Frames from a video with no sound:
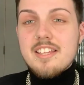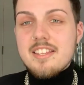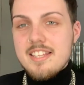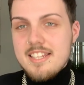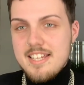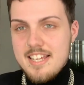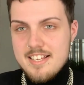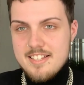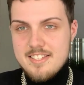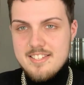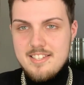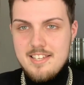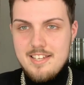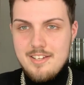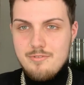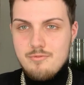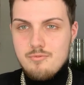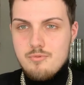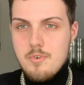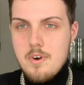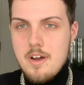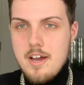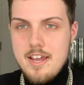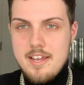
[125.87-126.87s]
The next thing,
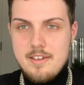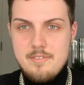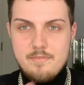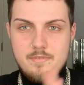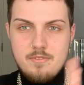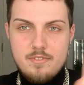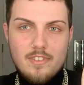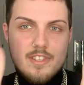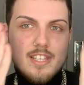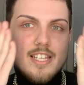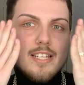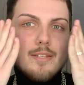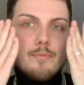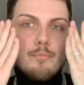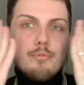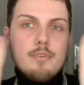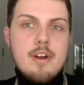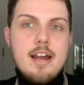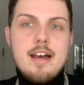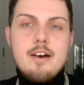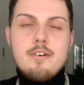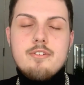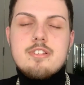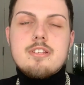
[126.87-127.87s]
right, these
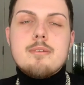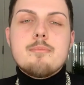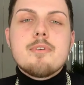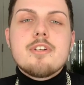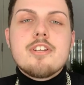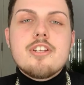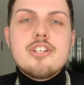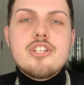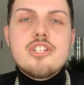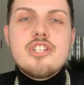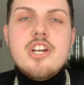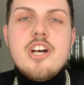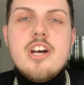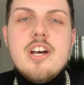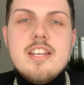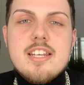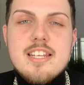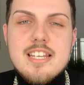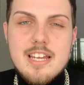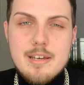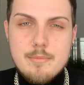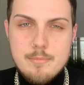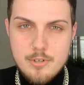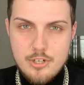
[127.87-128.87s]
brows. I'm on a
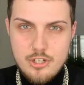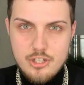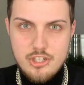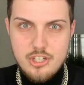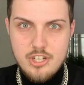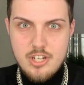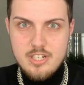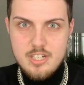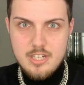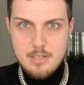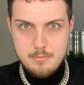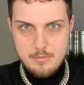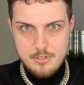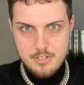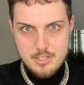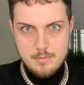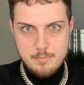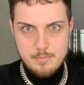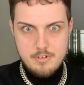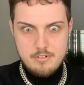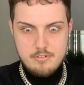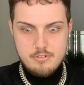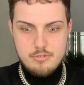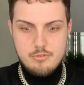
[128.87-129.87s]
journey, I'm on a
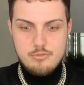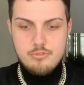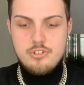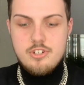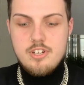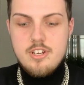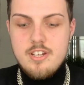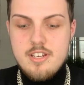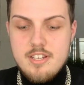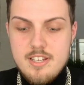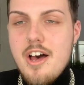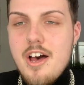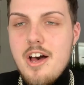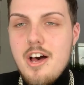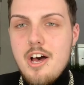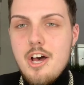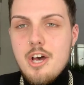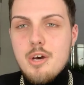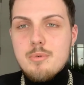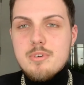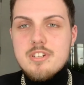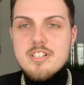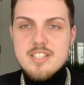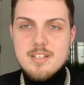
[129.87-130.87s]
spiritual journey. I
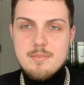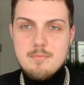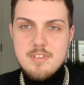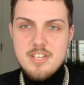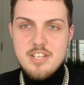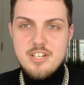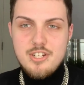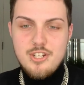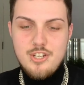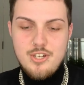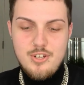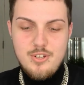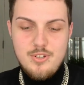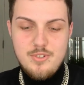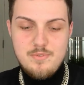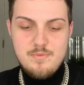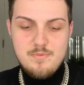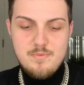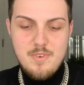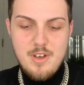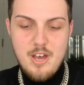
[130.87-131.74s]
wanted something new.